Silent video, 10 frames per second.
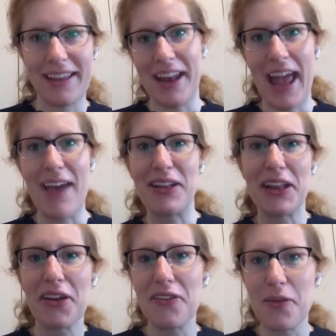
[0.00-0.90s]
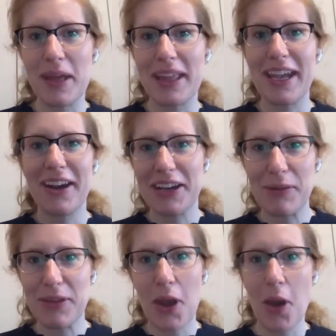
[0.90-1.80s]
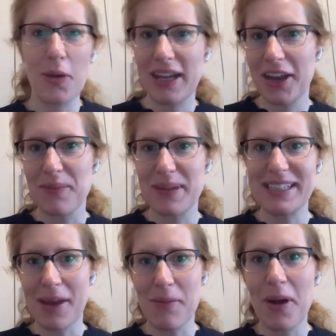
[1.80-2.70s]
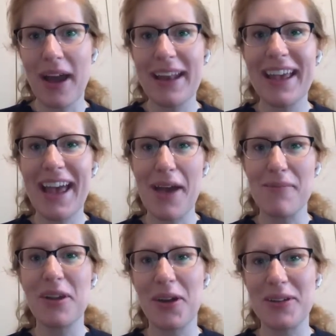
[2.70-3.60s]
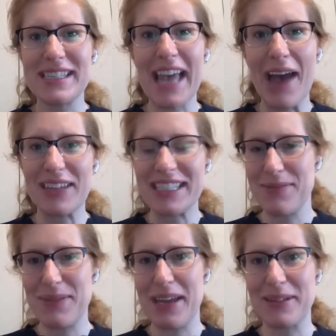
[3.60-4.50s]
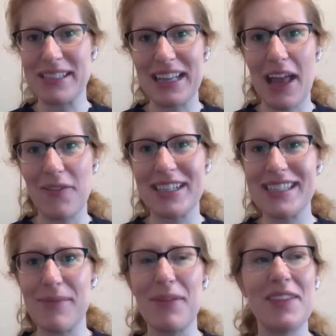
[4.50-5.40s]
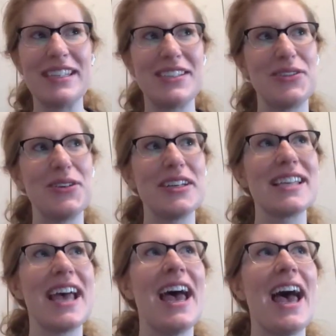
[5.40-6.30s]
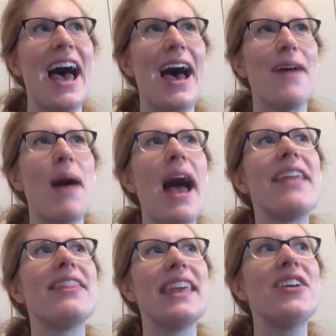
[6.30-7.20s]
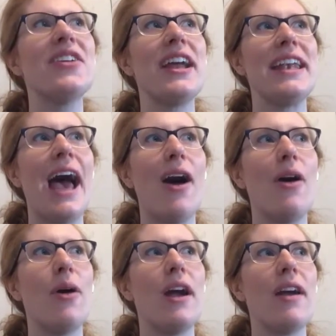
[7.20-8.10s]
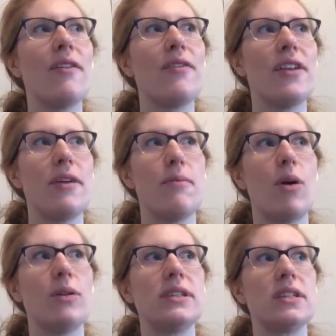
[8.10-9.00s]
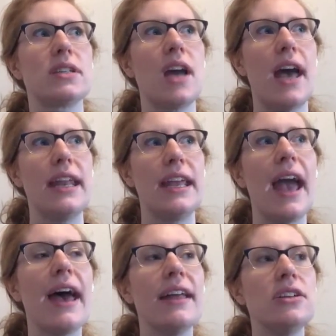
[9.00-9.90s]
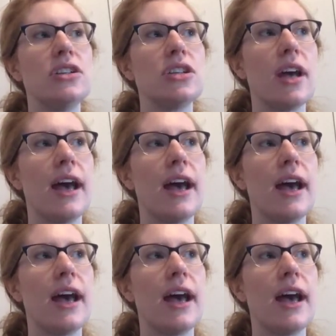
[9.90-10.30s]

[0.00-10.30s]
have a little familiarity with coding or be somewhat code savvy to be able to leverage some of these tools. I think right now, for the most cutting edge